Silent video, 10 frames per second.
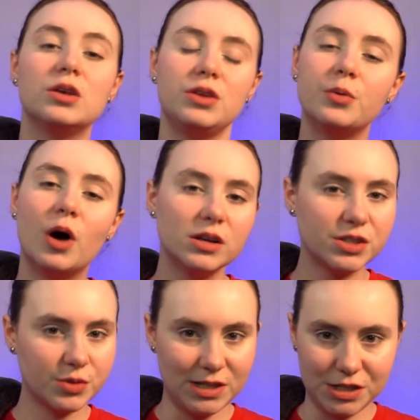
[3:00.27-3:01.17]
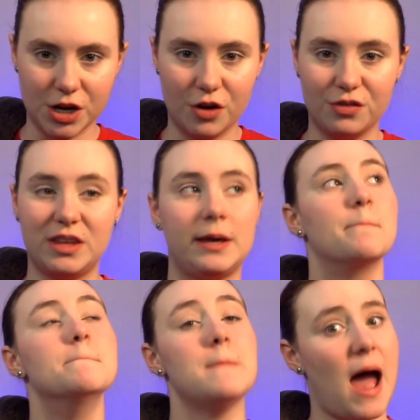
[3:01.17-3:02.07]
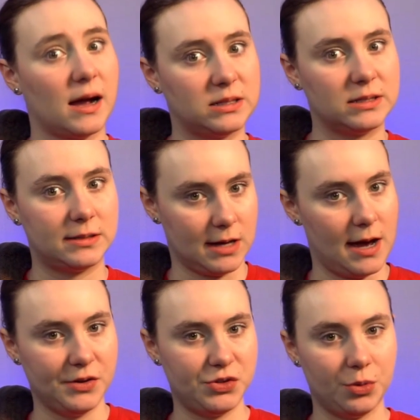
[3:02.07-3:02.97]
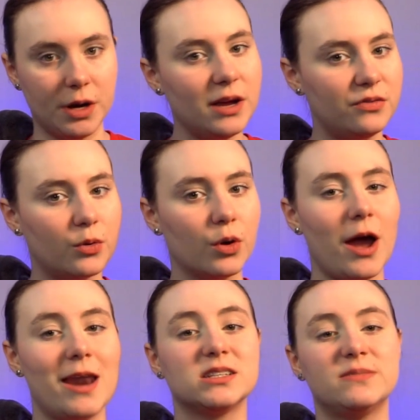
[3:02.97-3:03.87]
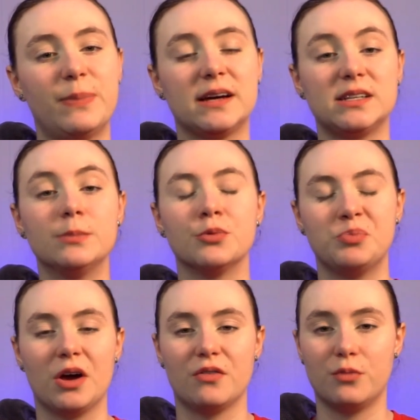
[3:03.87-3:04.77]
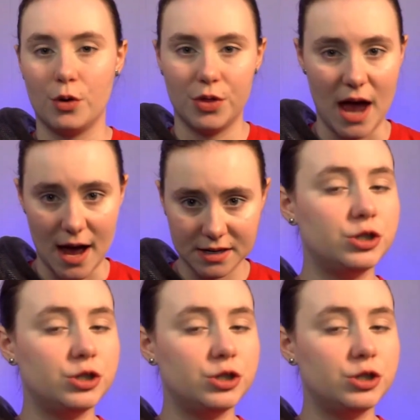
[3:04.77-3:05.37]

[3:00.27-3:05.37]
You also need to know the max size you are in for and expect and prepare for that.